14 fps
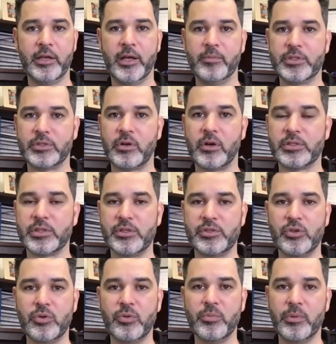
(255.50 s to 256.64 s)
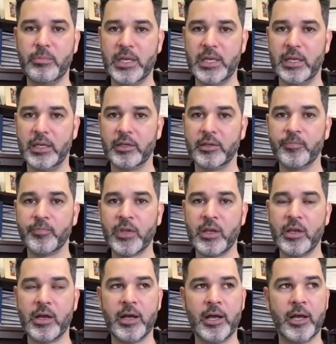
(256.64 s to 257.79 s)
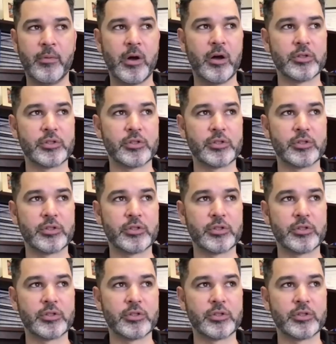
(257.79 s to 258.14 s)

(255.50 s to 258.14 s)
starts the Zoom meeting. Room